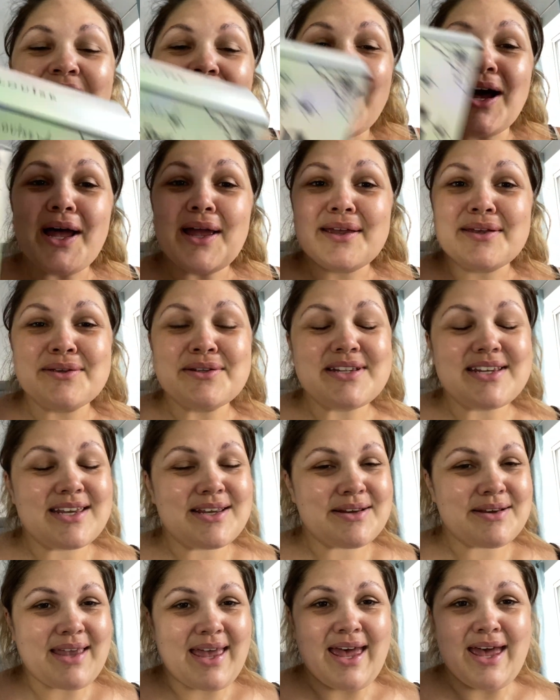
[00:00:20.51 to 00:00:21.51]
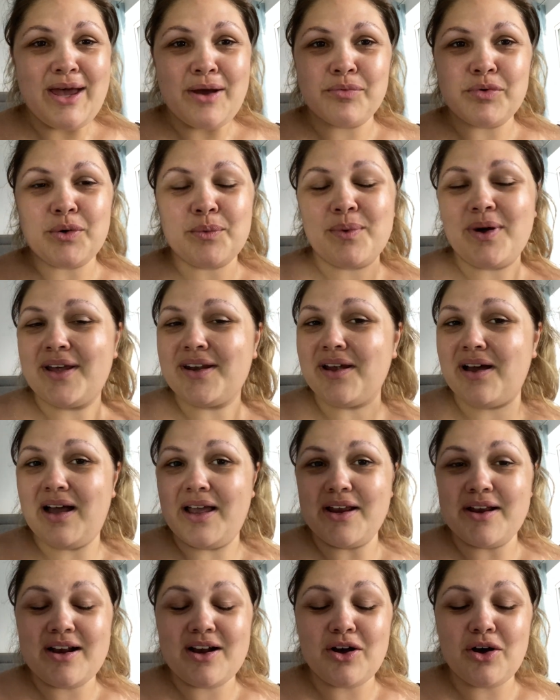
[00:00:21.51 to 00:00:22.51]
I didn't care what one I
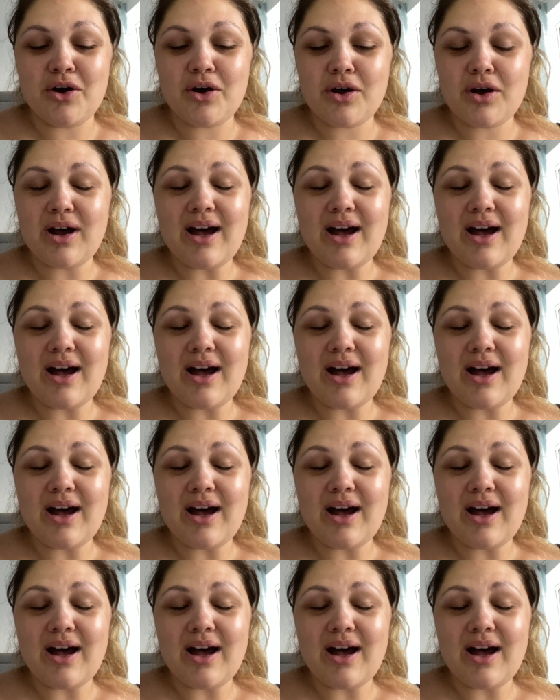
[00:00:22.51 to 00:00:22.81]
got.